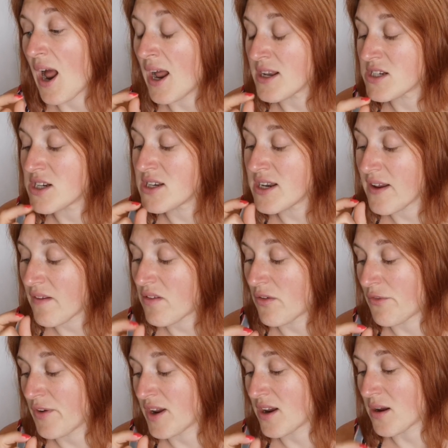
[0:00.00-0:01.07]
And you need
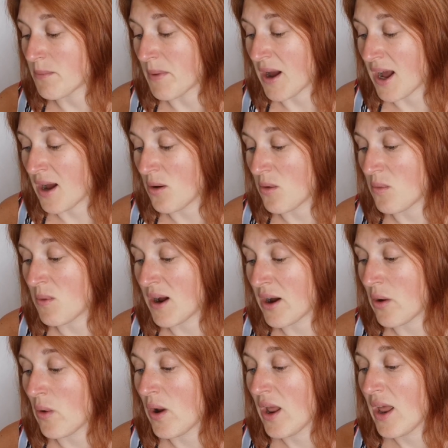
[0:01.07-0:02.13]
to think about,
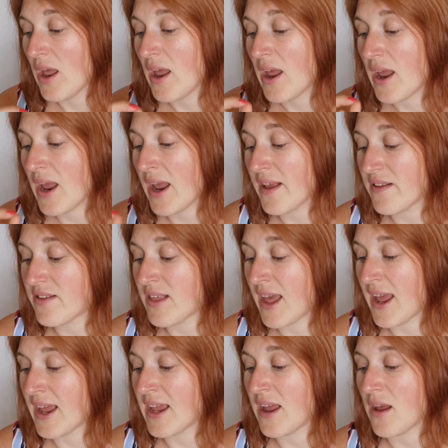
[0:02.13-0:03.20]
well, it's
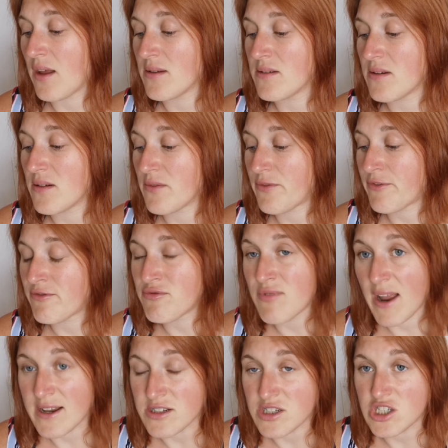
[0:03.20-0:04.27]
a
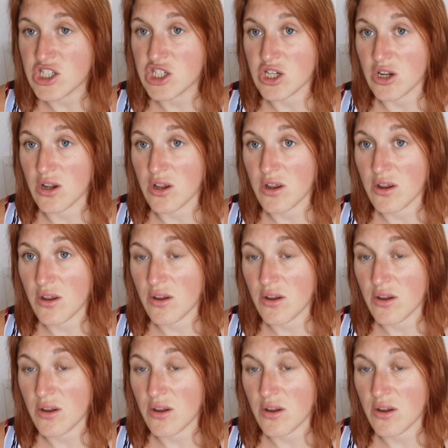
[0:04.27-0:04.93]
French